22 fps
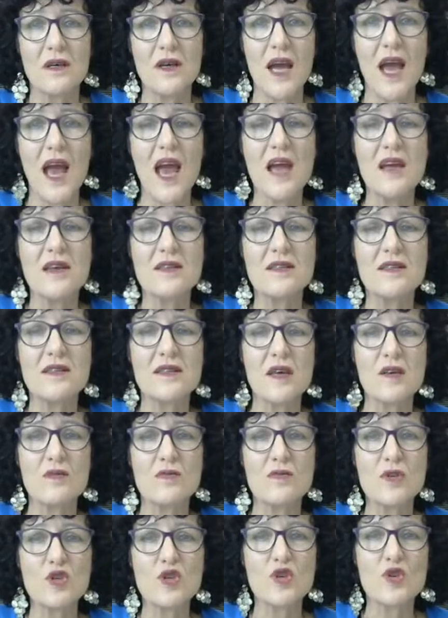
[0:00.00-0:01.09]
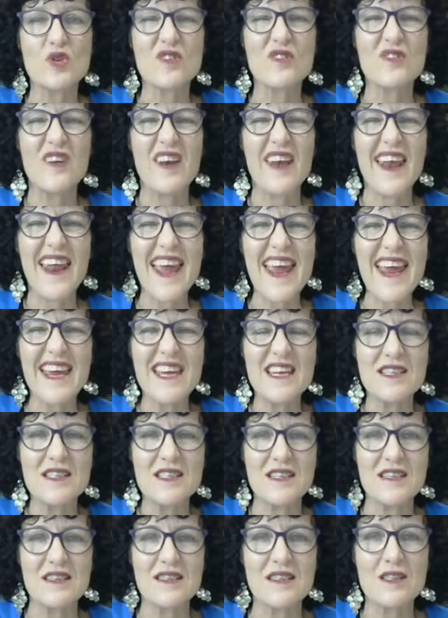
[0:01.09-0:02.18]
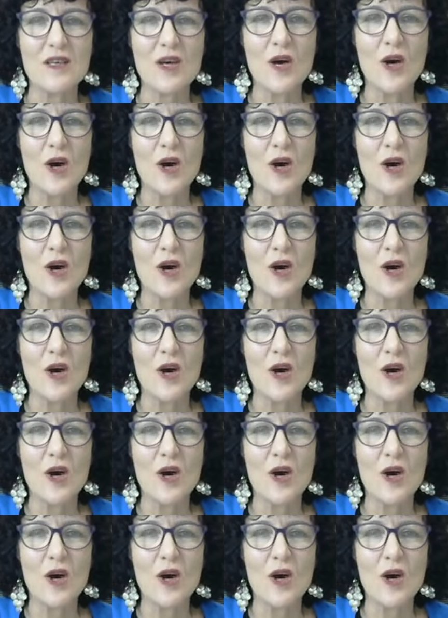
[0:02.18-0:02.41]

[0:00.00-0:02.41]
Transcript: has sort of landed